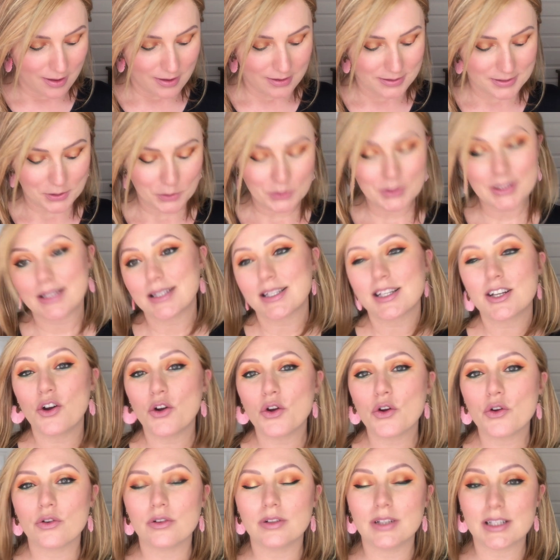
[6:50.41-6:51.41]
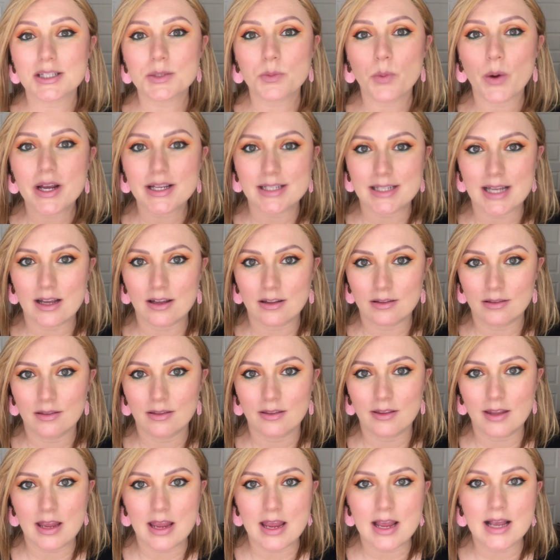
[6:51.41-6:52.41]
So let's break down
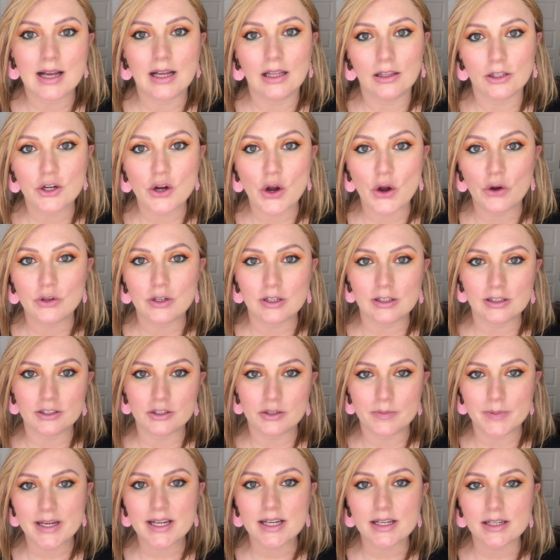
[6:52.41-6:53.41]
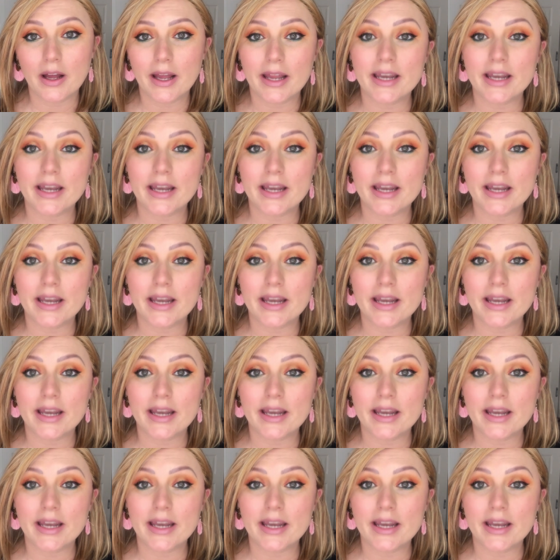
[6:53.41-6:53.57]
the color code a little bit.